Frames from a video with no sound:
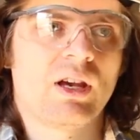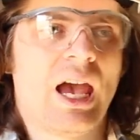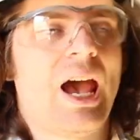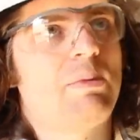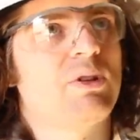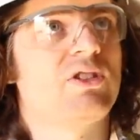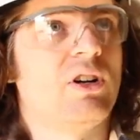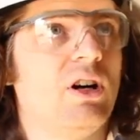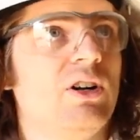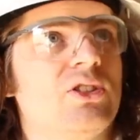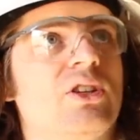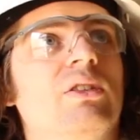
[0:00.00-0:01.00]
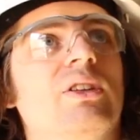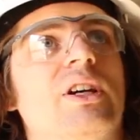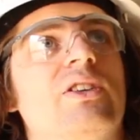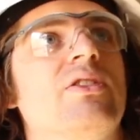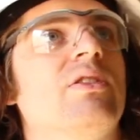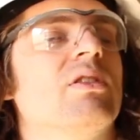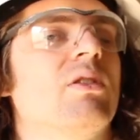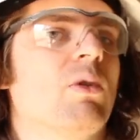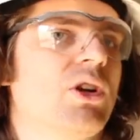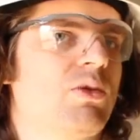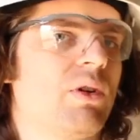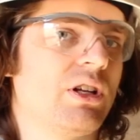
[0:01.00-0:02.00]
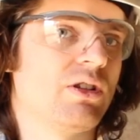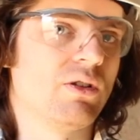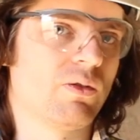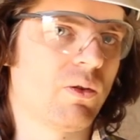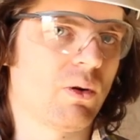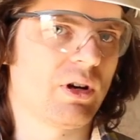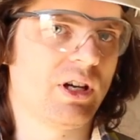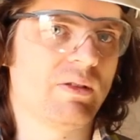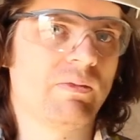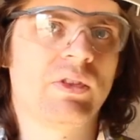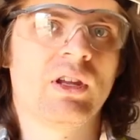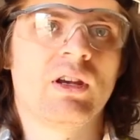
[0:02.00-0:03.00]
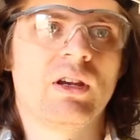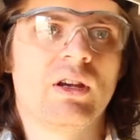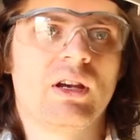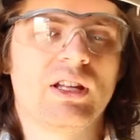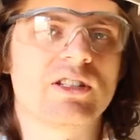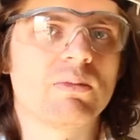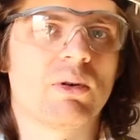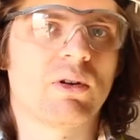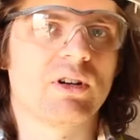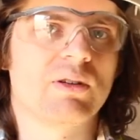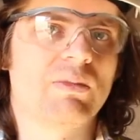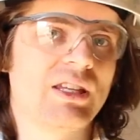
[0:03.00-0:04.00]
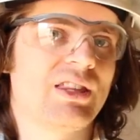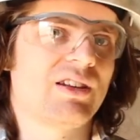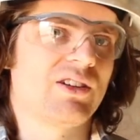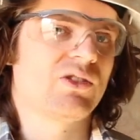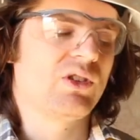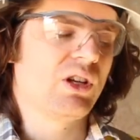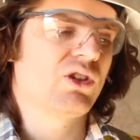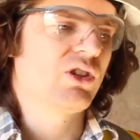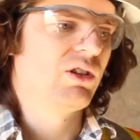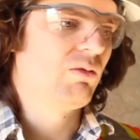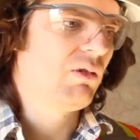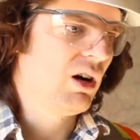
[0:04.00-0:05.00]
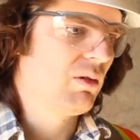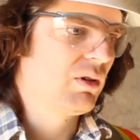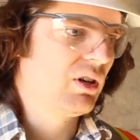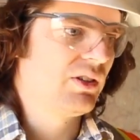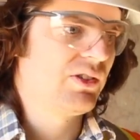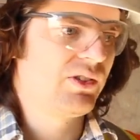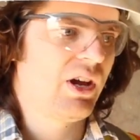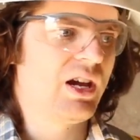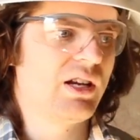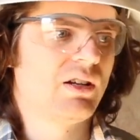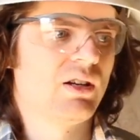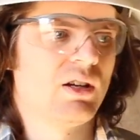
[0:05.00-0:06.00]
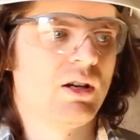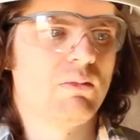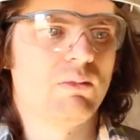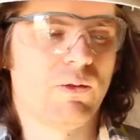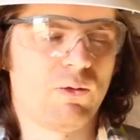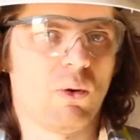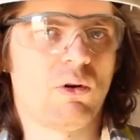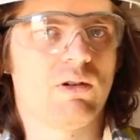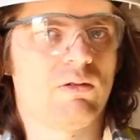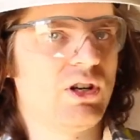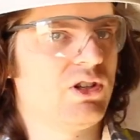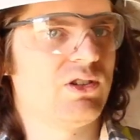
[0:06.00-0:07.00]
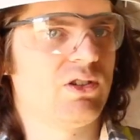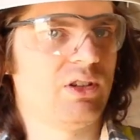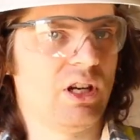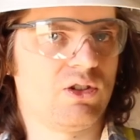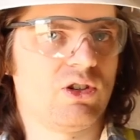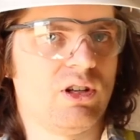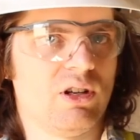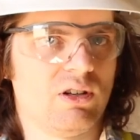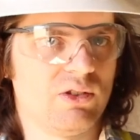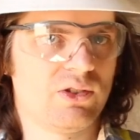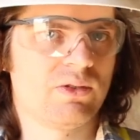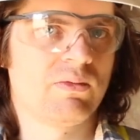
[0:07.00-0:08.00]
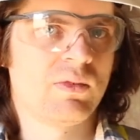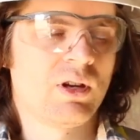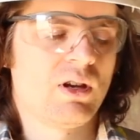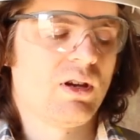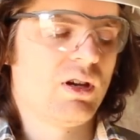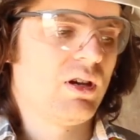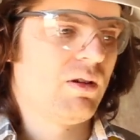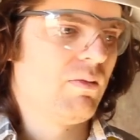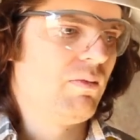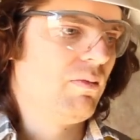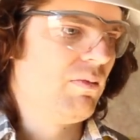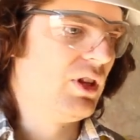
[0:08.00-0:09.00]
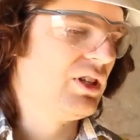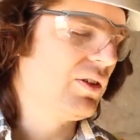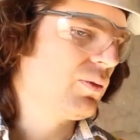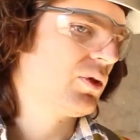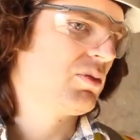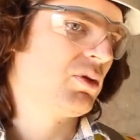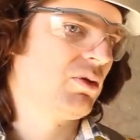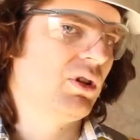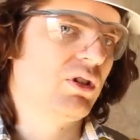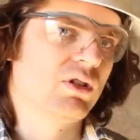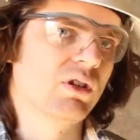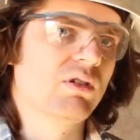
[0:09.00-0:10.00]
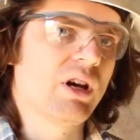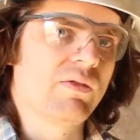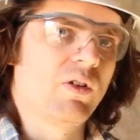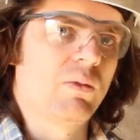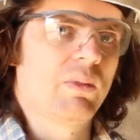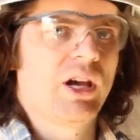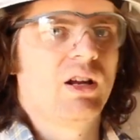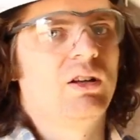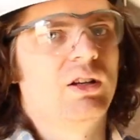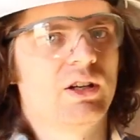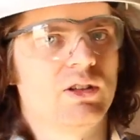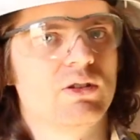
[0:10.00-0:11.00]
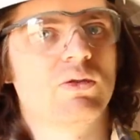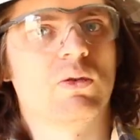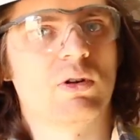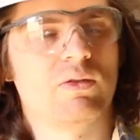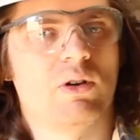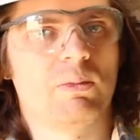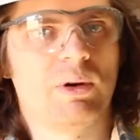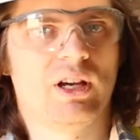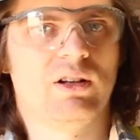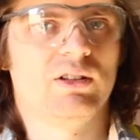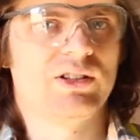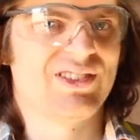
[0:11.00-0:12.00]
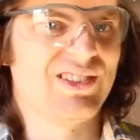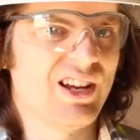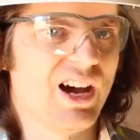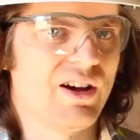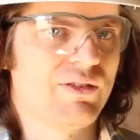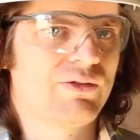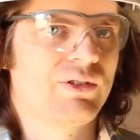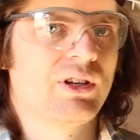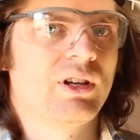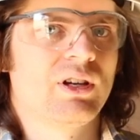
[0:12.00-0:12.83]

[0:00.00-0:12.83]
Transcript: happens to also list 12240, it's important to make that distinction while we're on site before it reaches the engineers the difference between a 208 volt panel and a 240 volt panel is enough